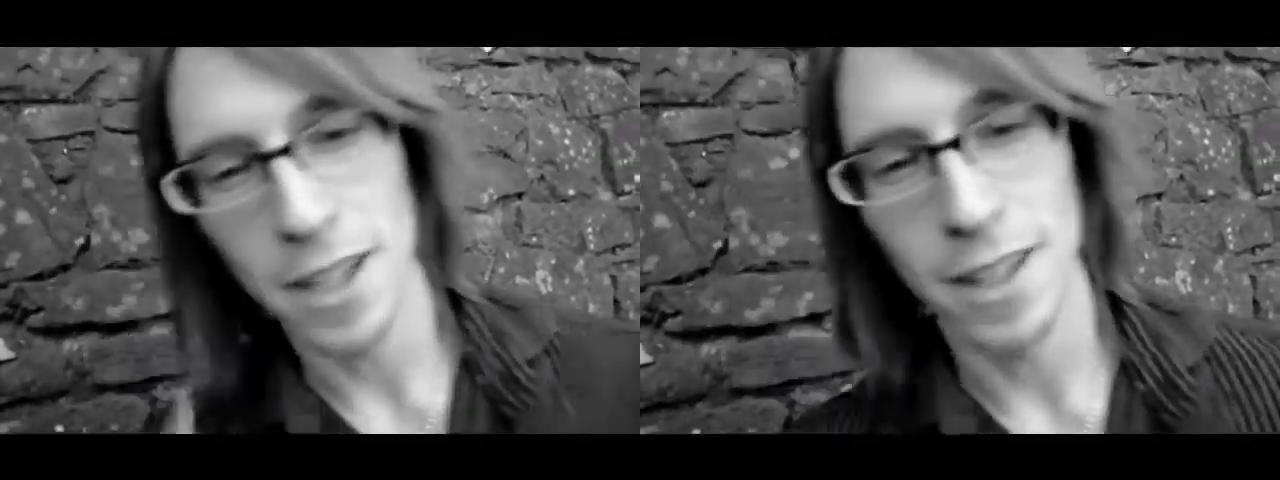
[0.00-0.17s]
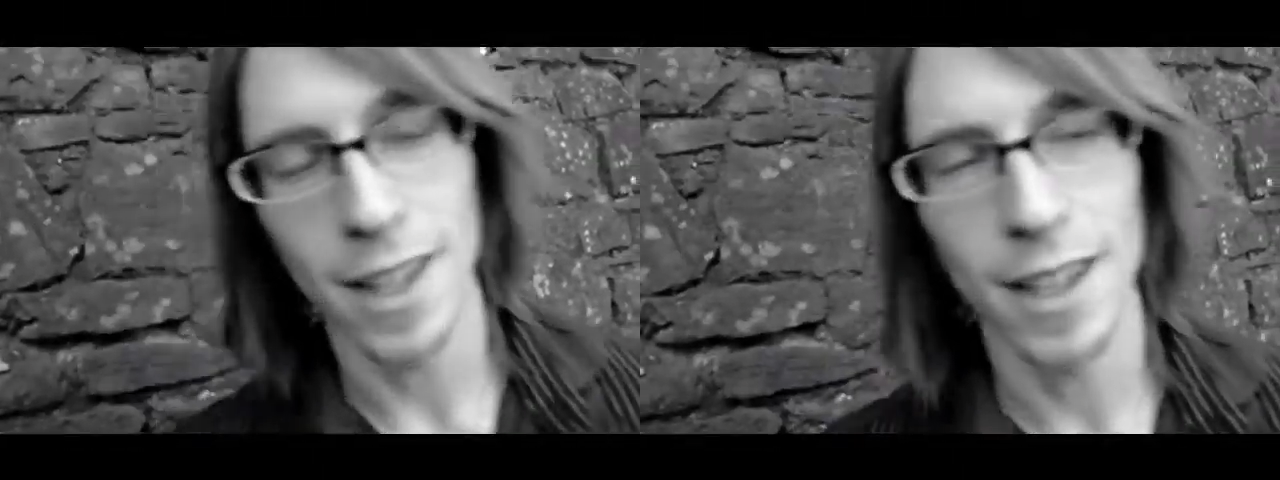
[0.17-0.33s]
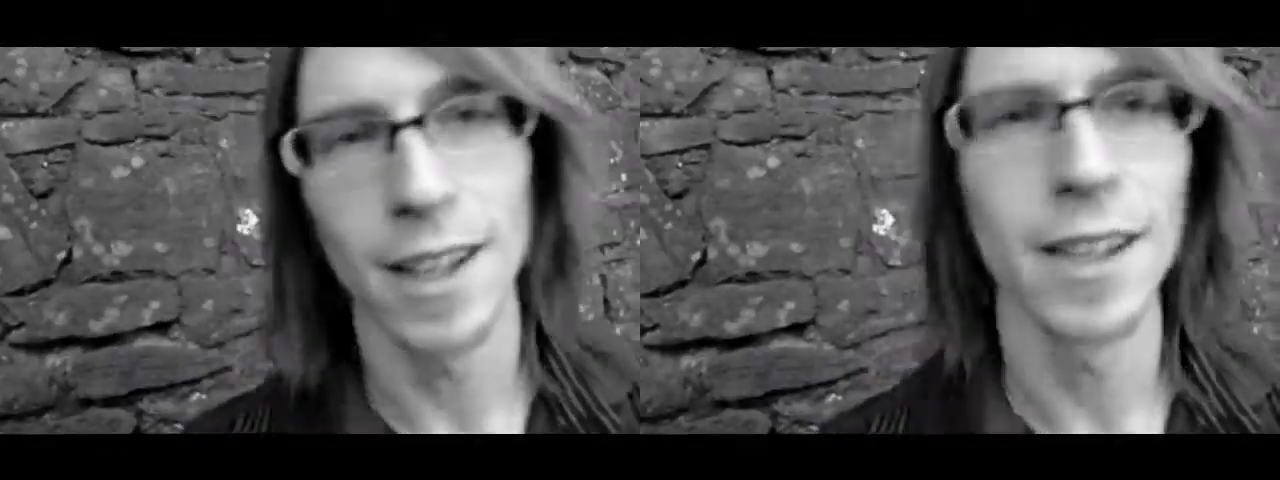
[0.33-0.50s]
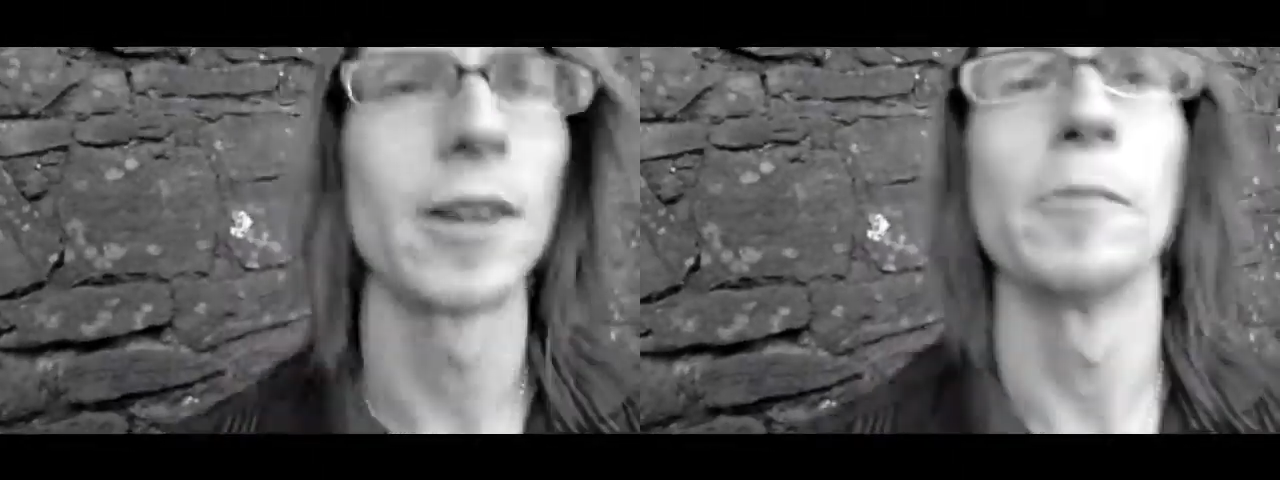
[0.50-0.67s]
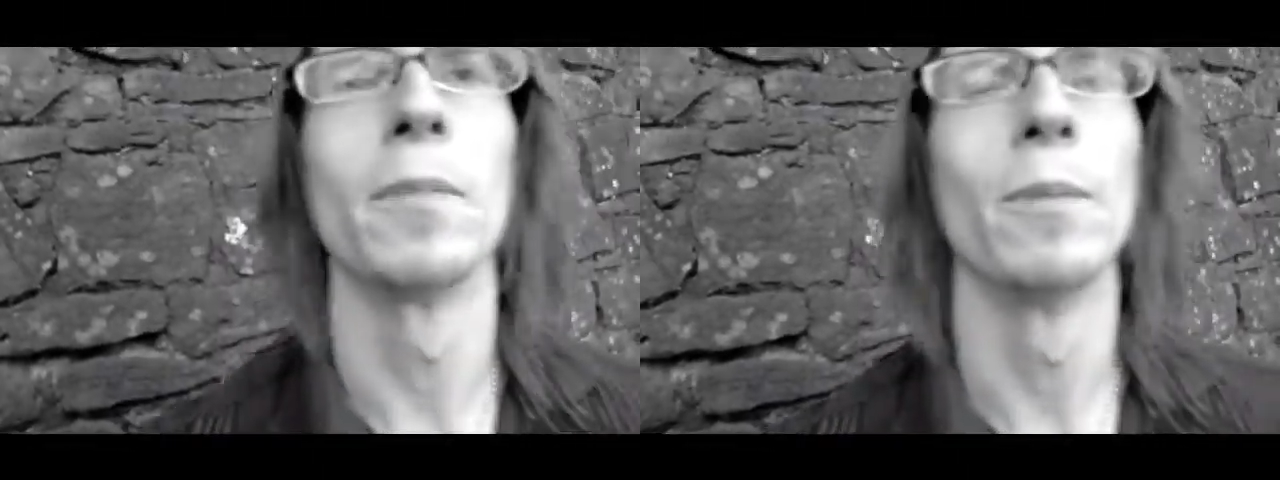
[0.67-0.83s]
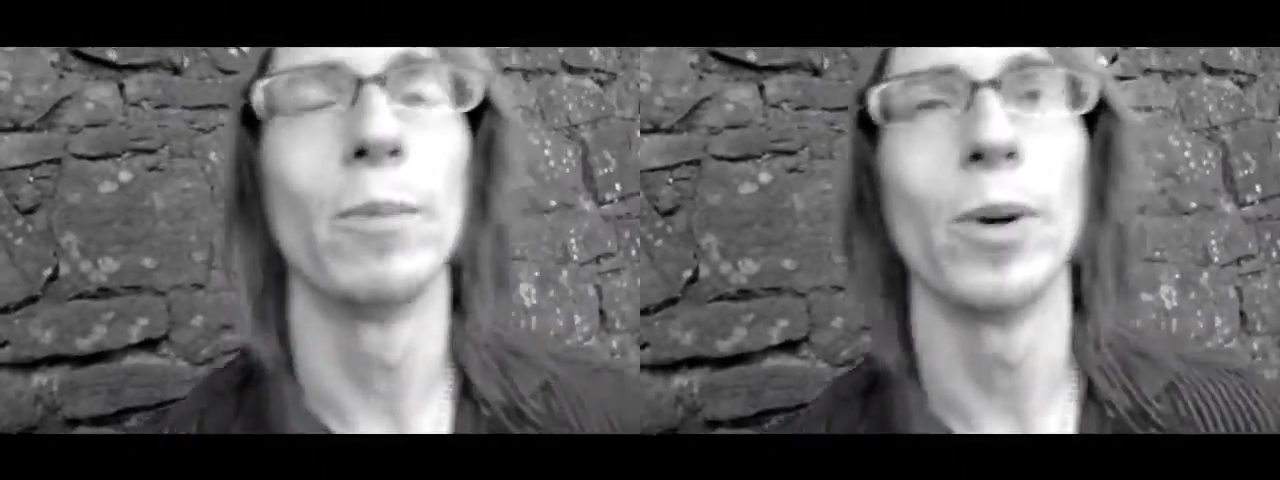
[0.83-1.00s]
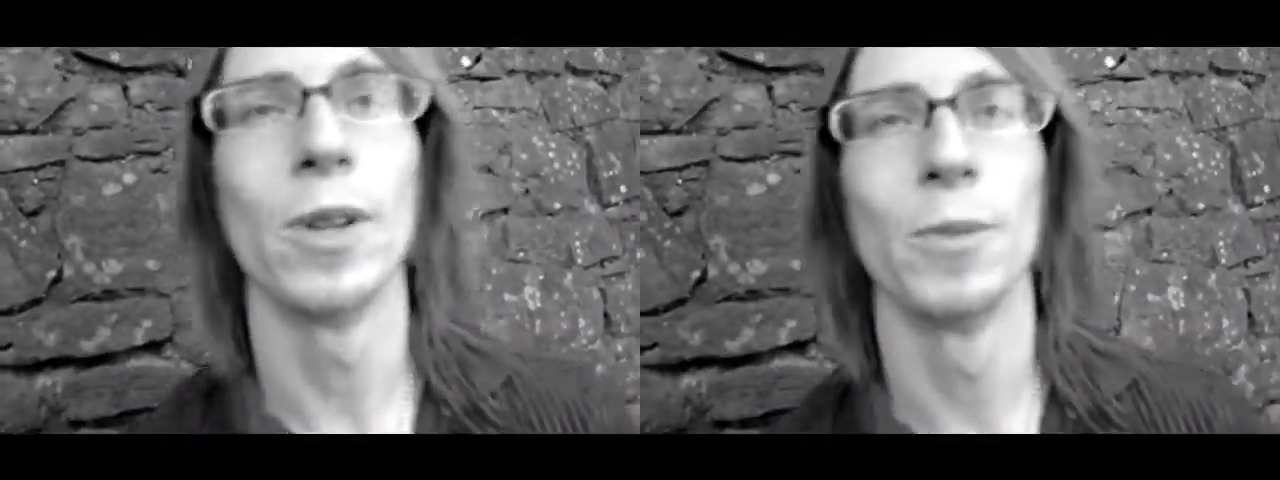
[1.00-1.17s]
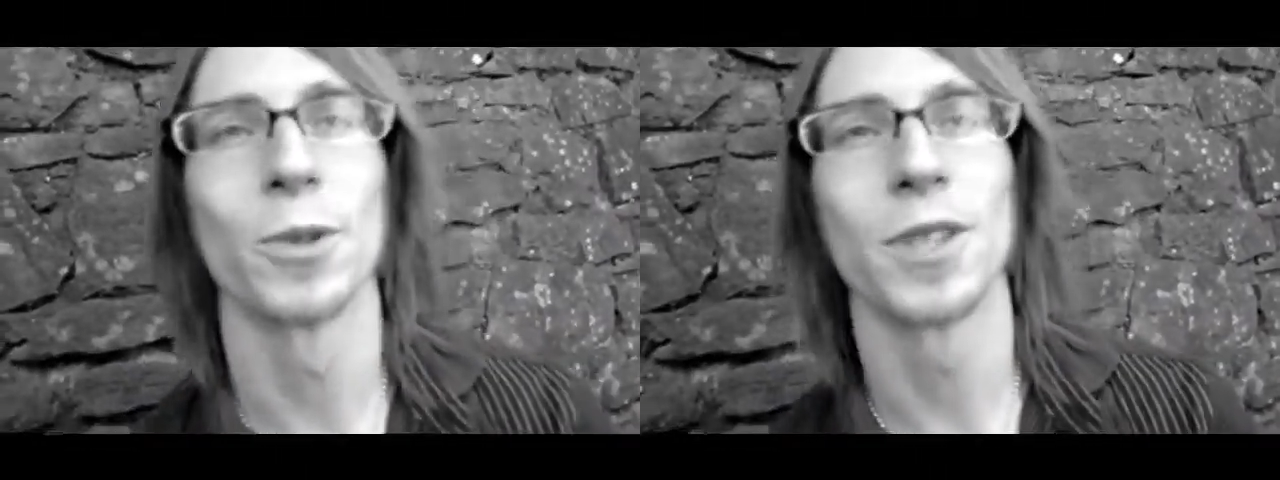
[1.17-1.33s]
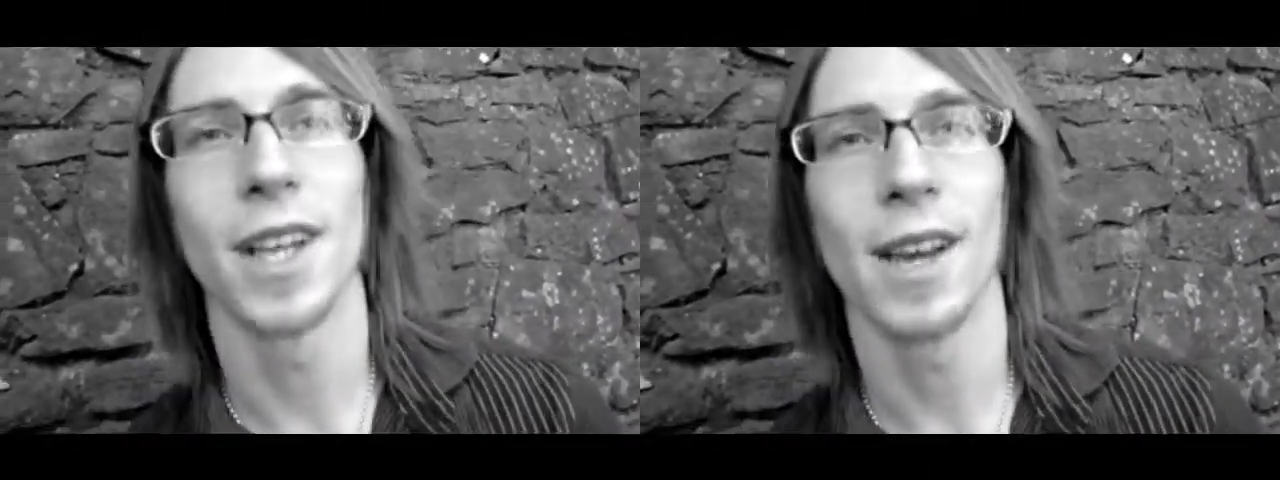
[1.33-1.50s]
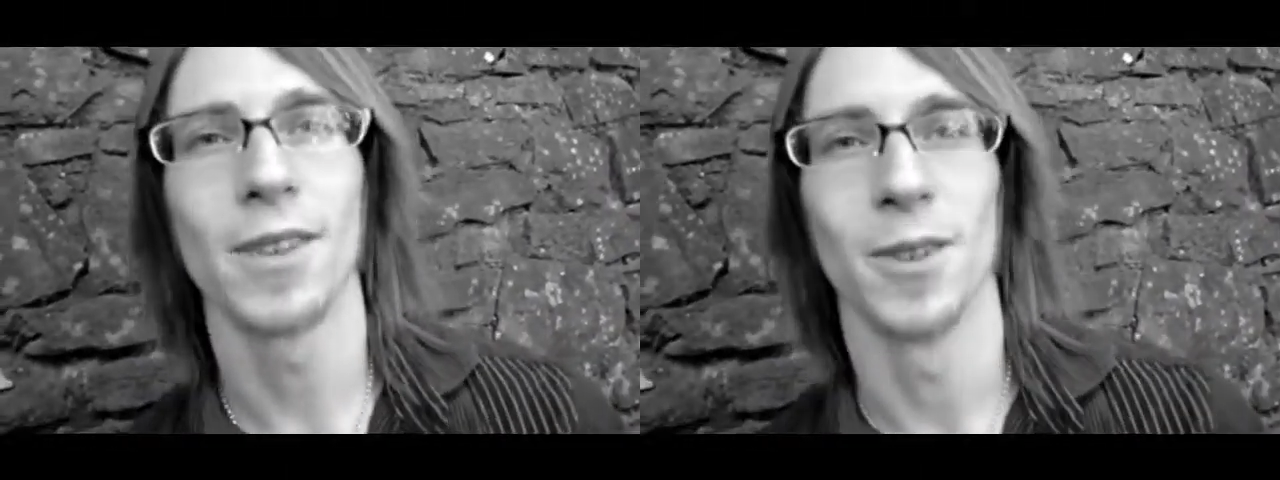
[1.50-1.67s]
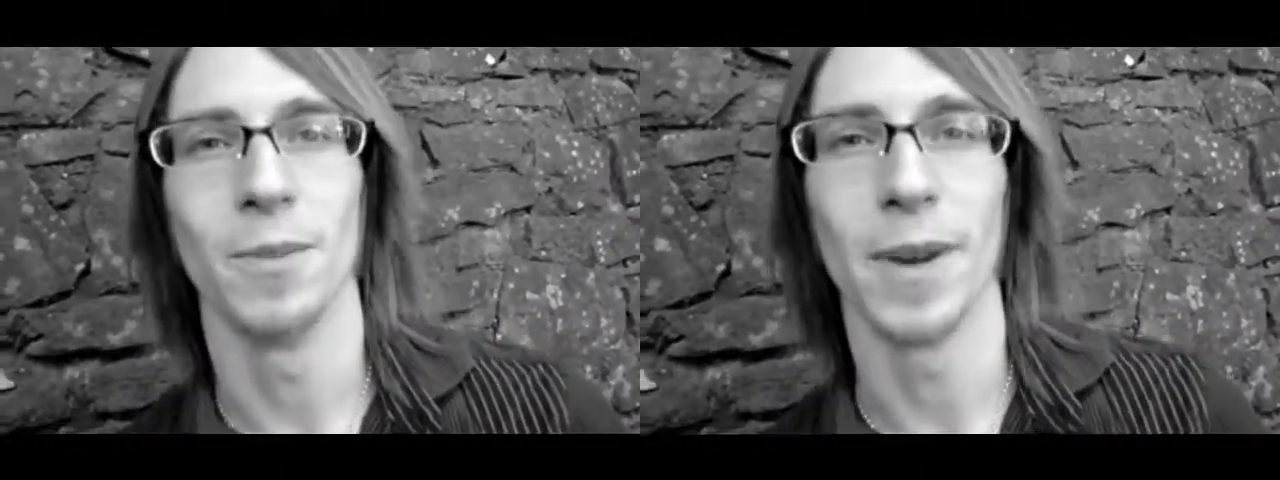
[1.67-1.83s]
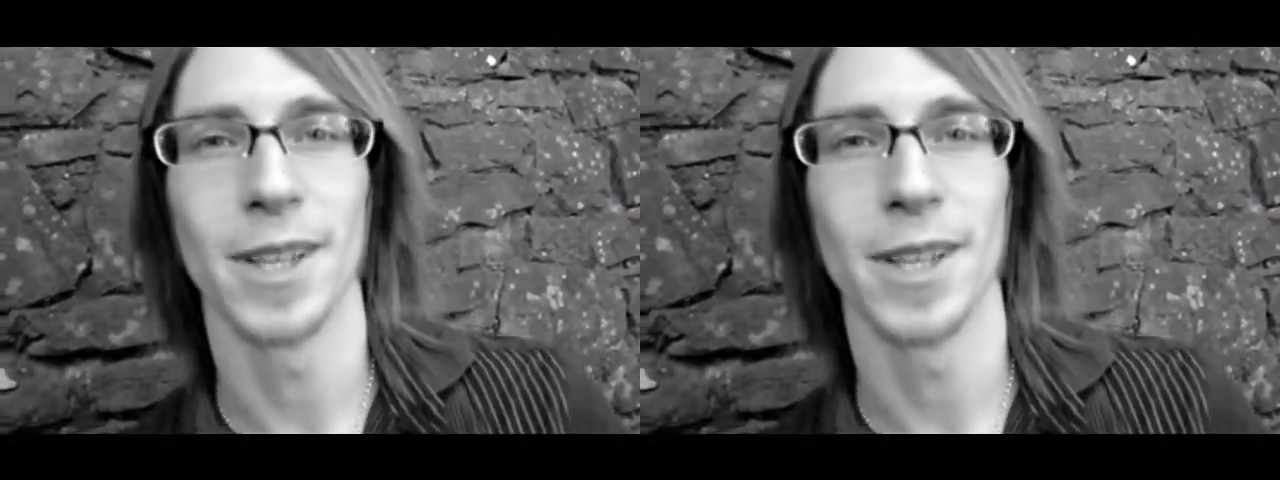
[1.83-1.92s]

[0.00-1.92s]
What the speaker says: Can they like put them all together and